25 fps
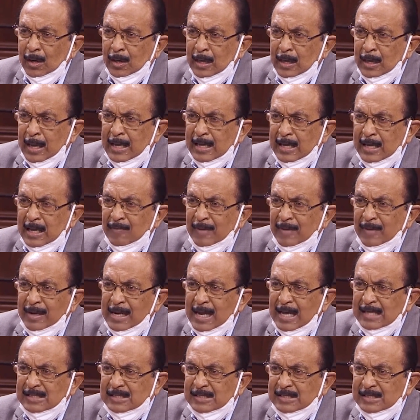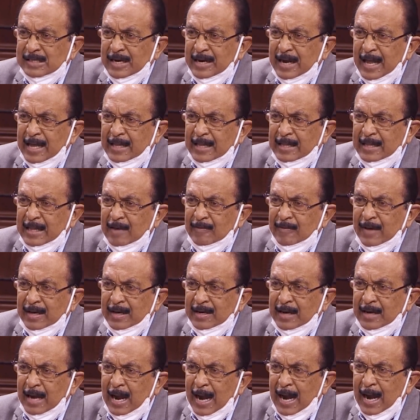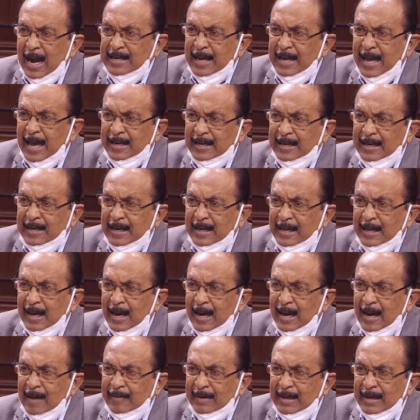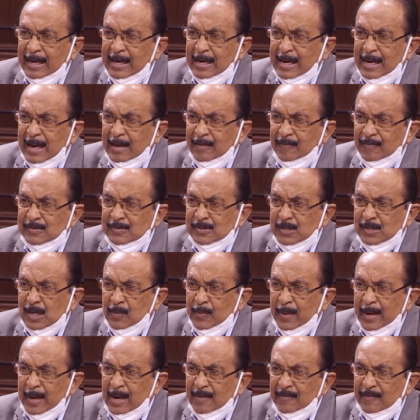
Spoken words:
even yesterday they were attacked, our Indian fishermen,